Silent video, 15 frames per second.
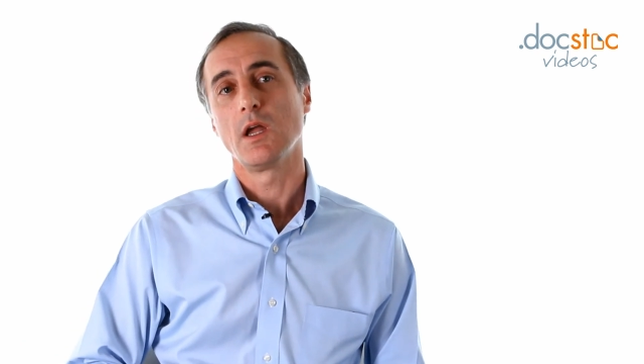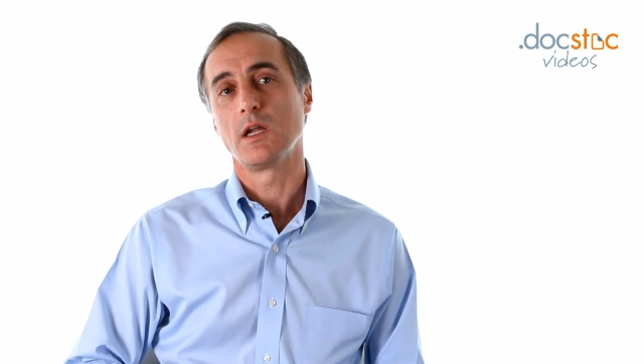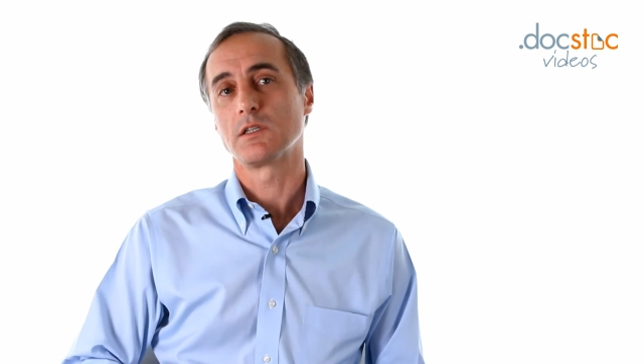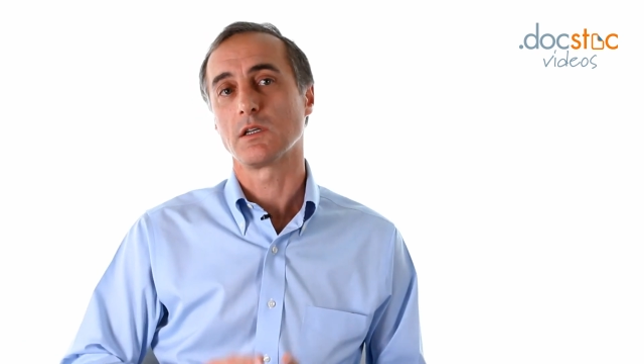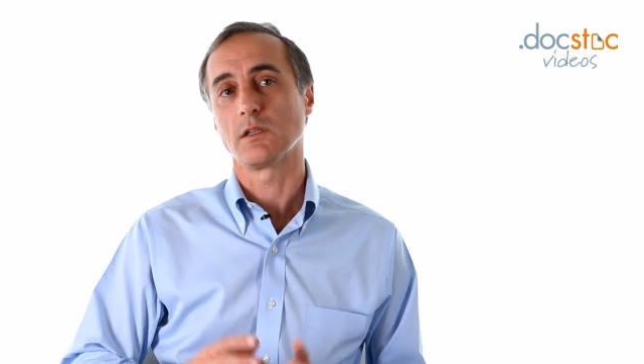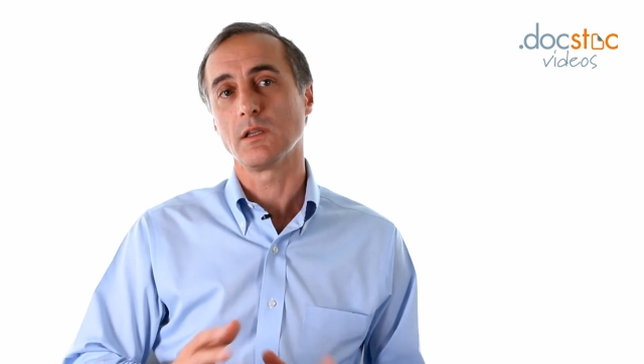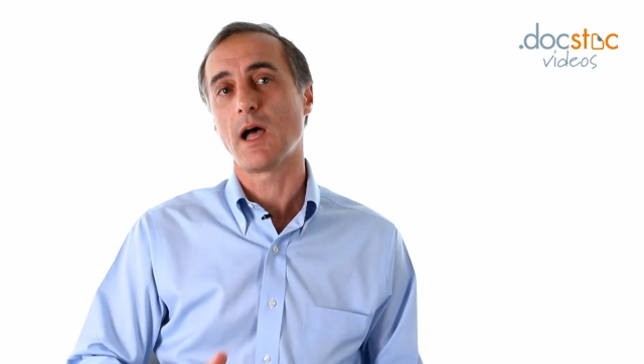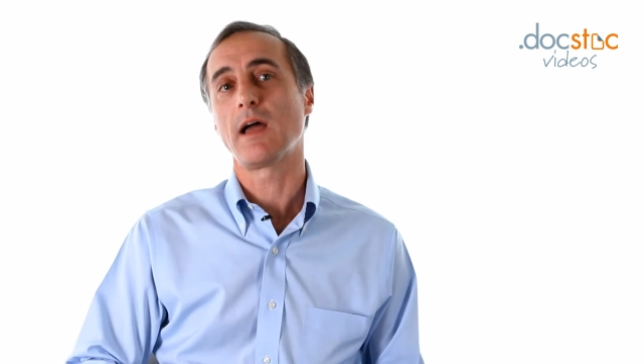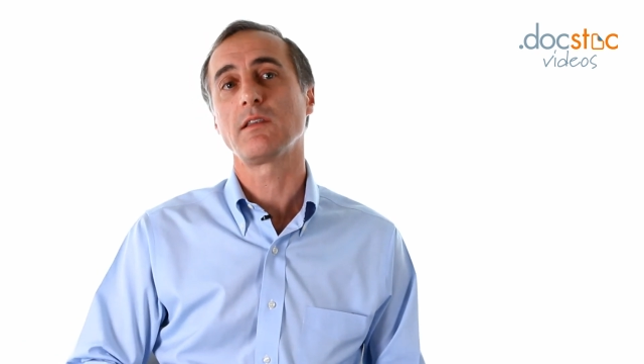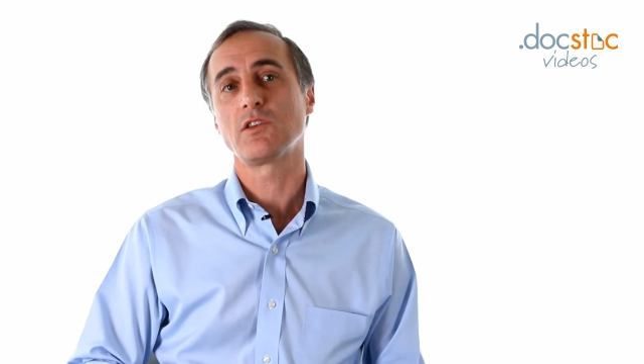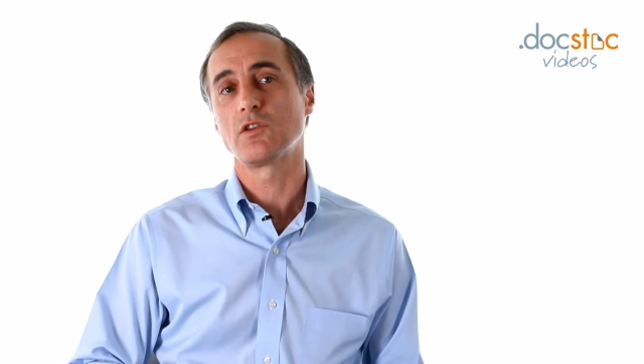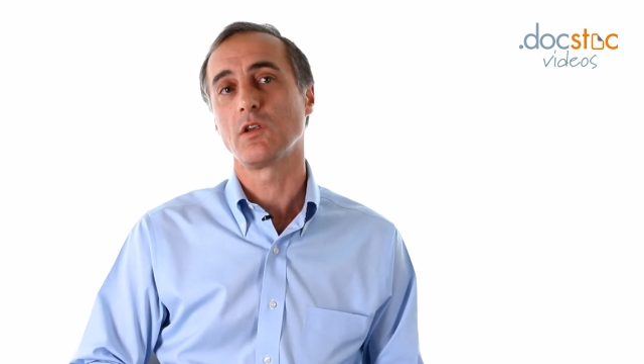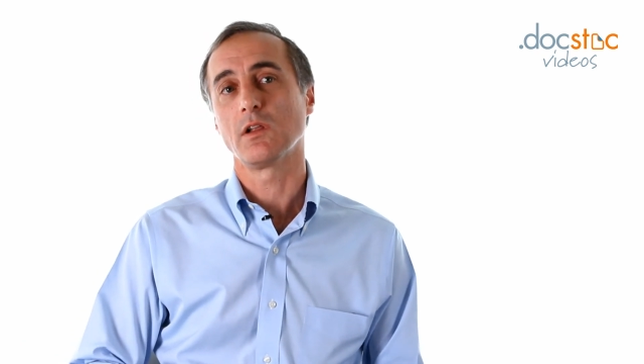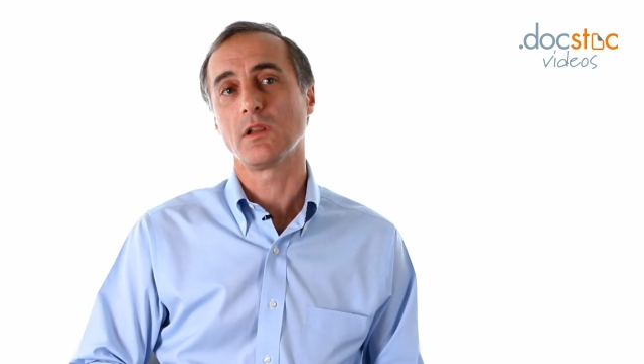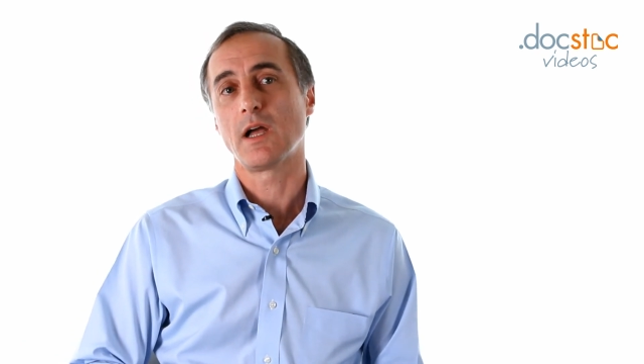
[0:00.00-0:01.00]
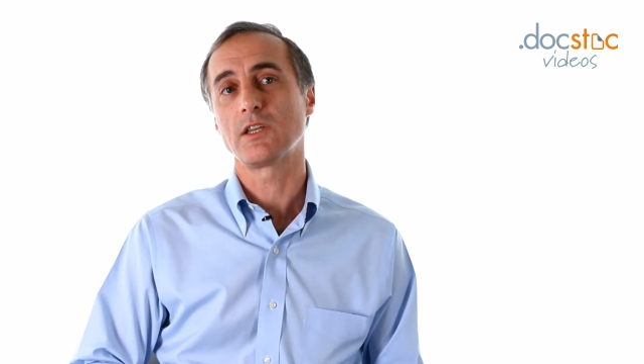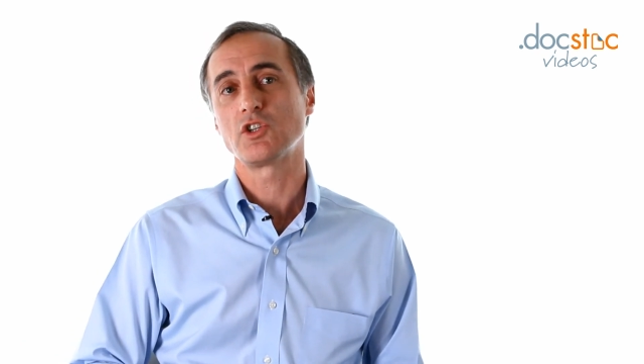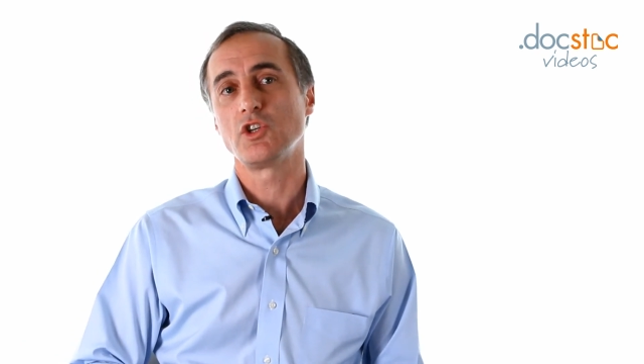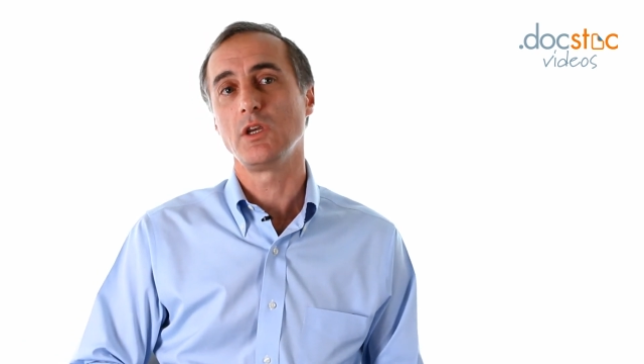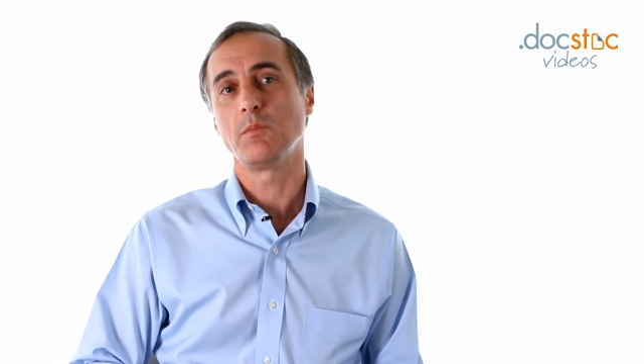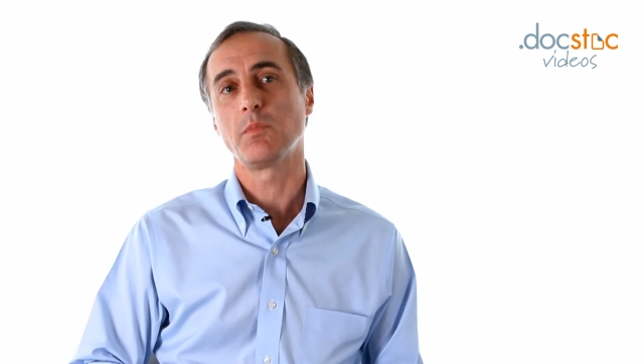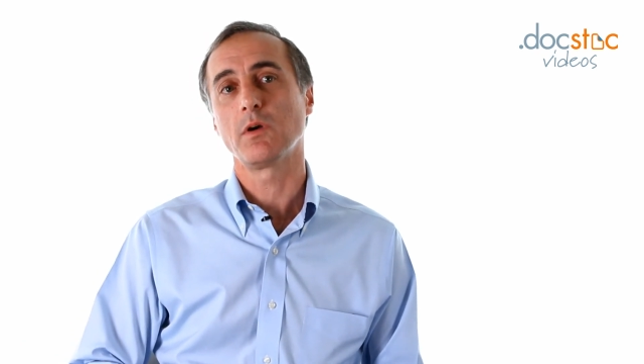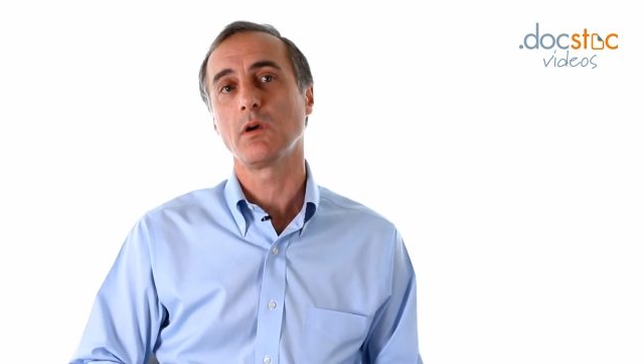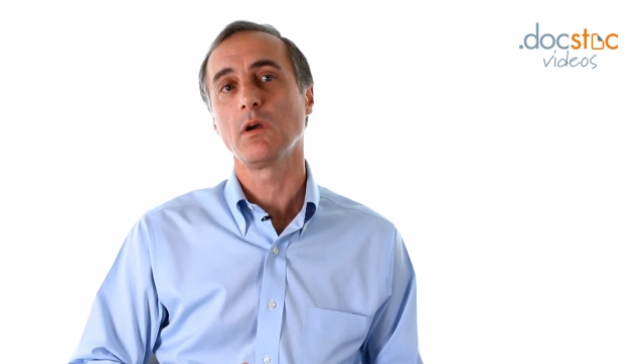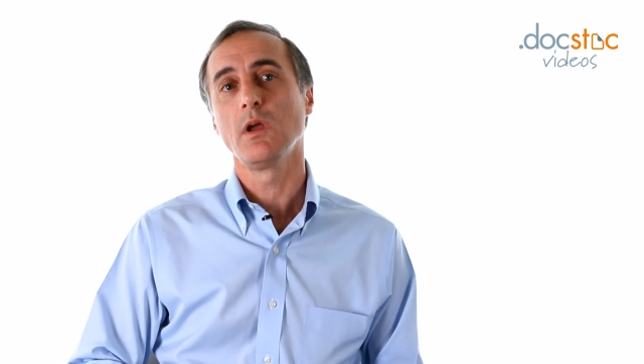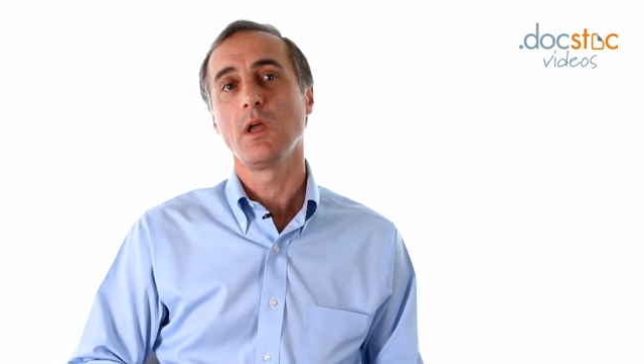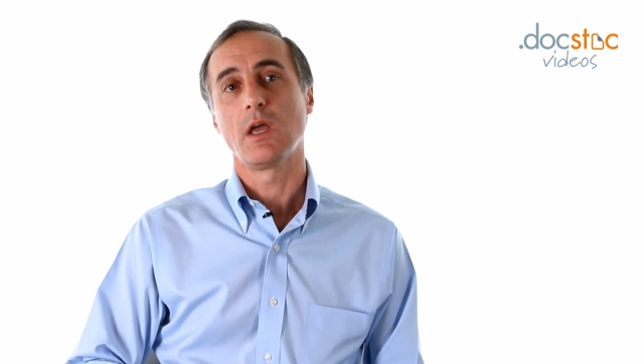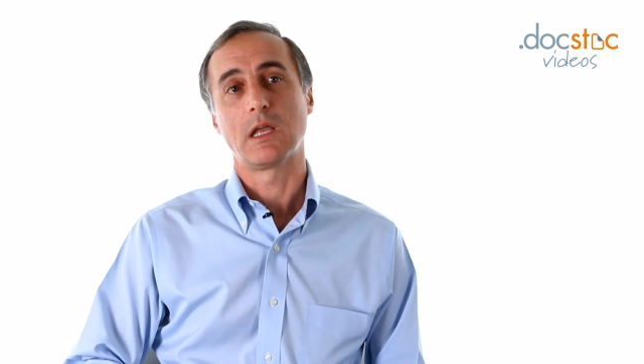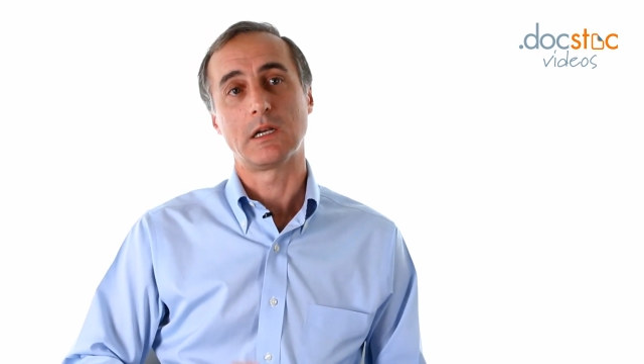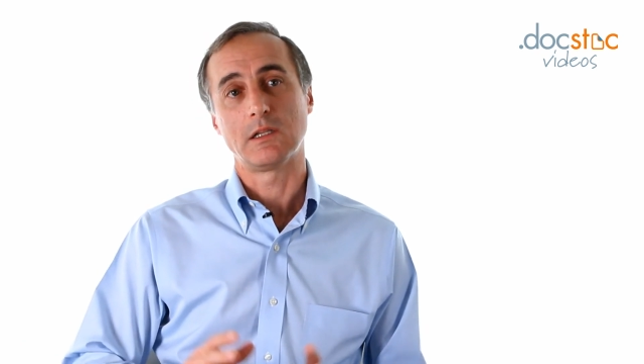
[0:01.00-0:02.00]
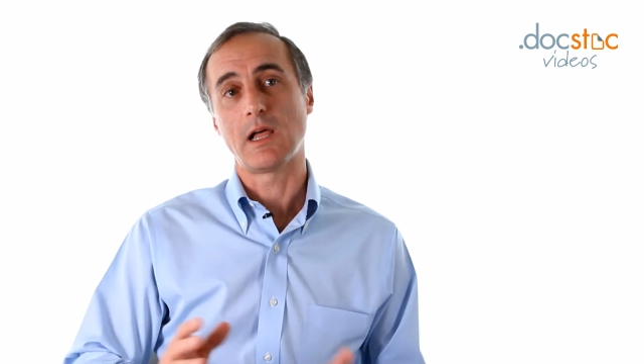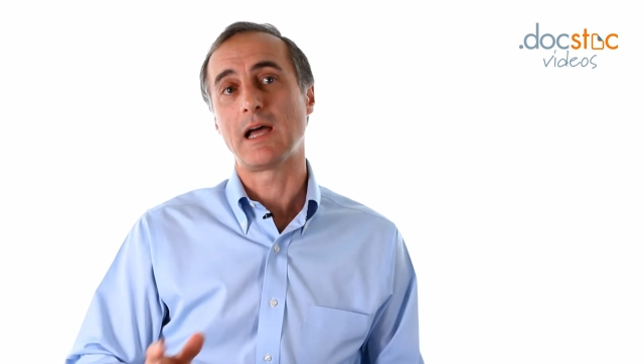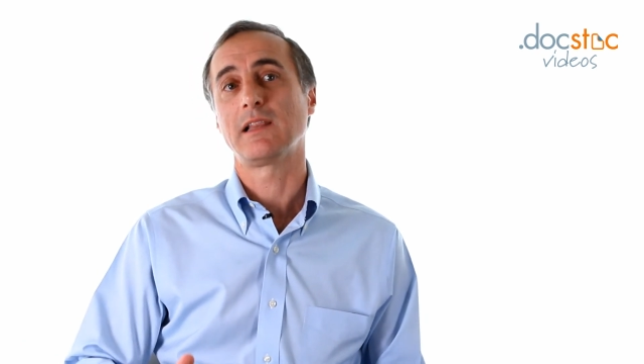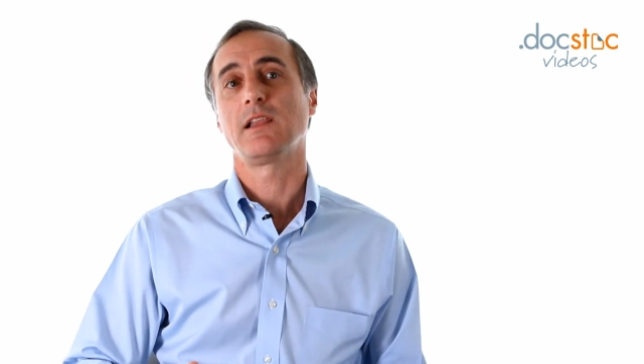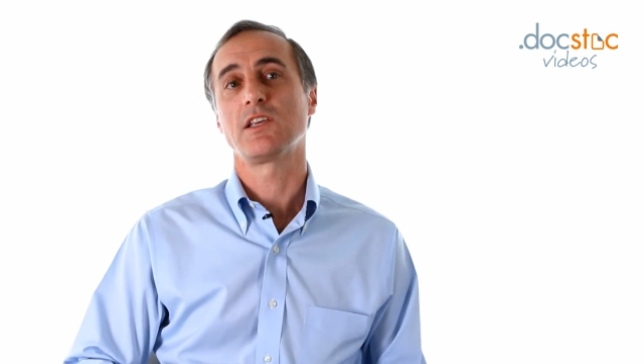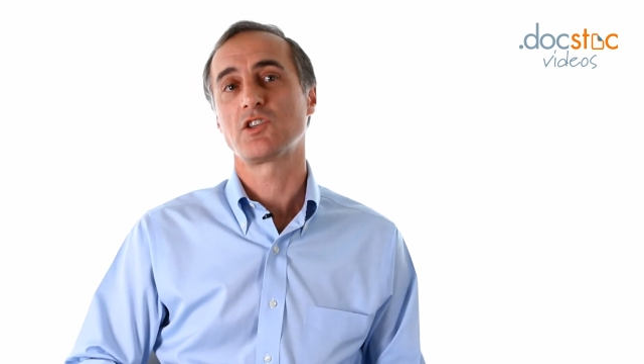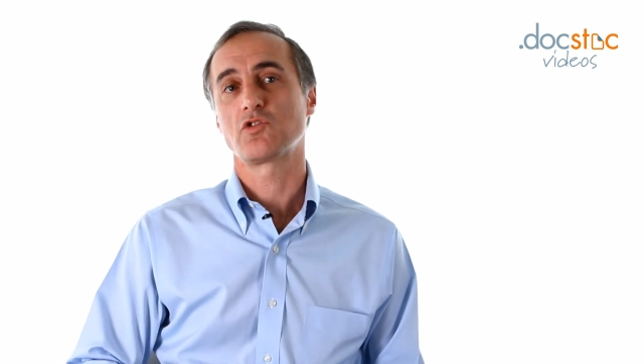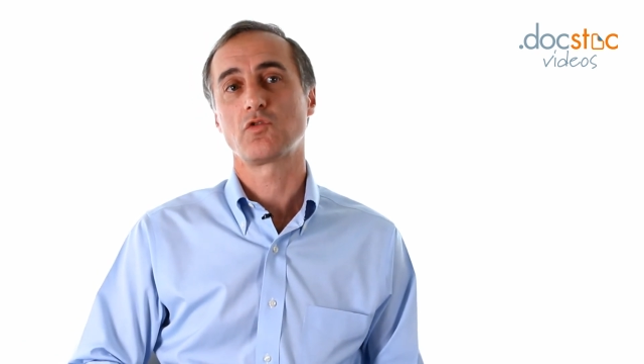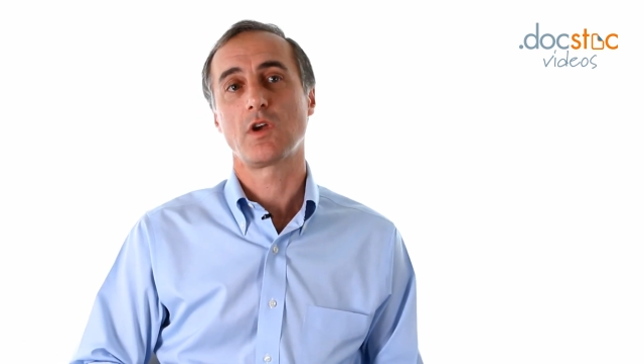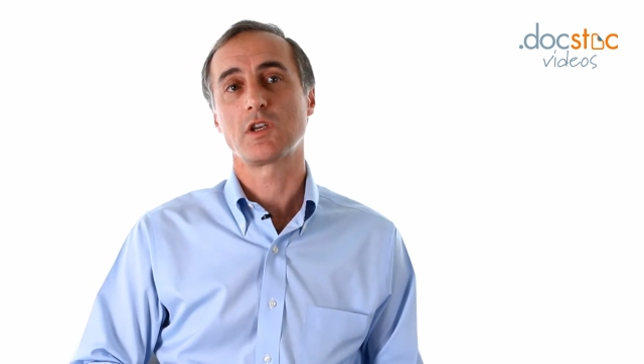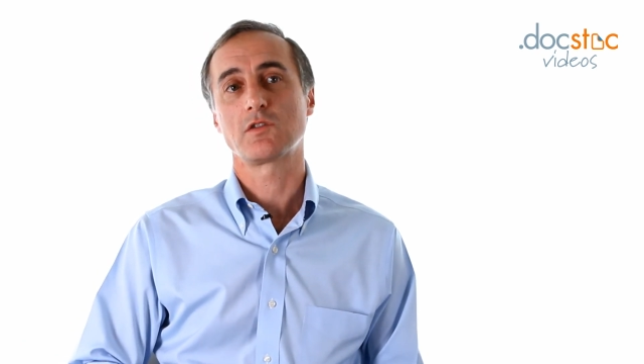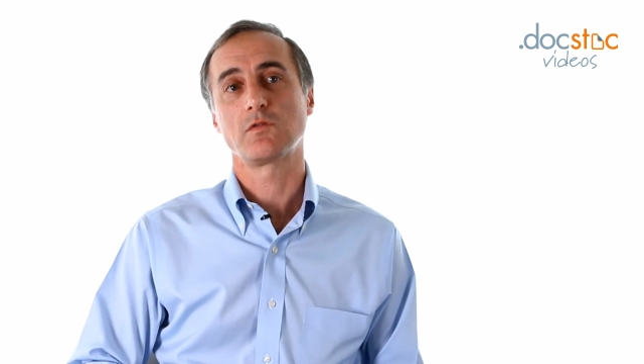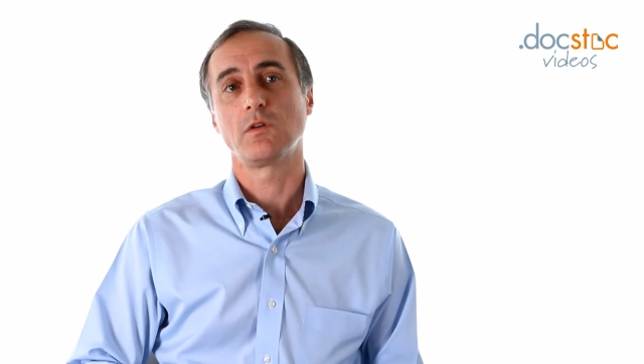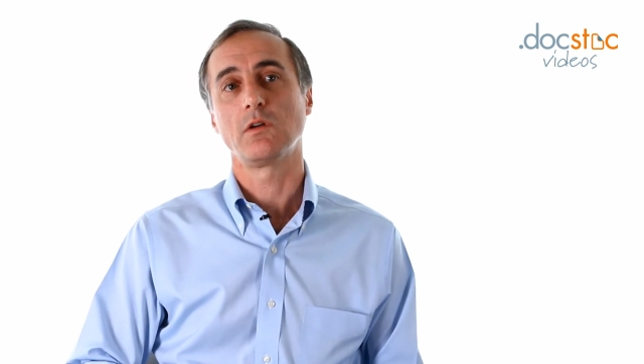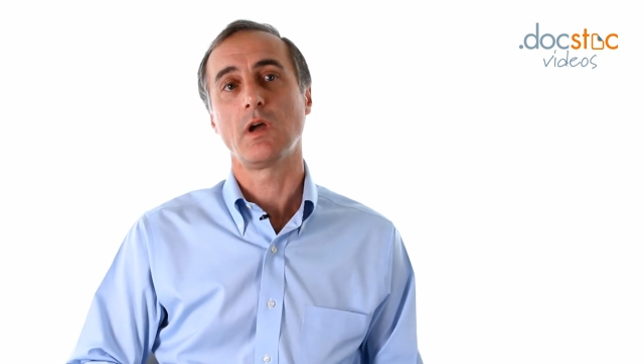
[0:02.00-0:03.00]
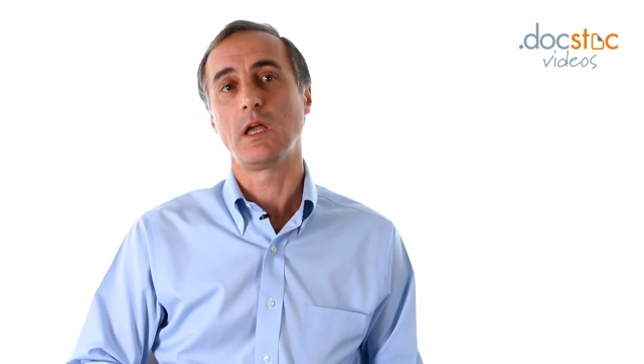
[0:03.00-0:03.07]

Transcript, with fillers: It's a lot cheaper and a lot less stressful,